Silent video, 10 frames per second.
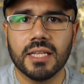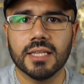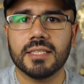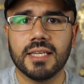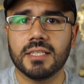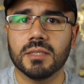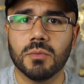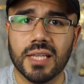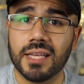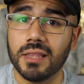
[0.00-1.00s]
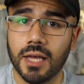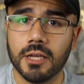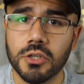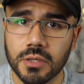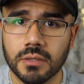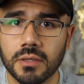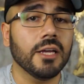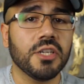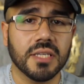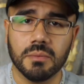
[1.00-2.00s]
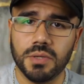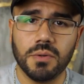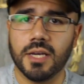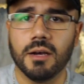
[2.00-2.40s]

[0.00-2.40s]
Let's say someone like Lush. Lush is a beauty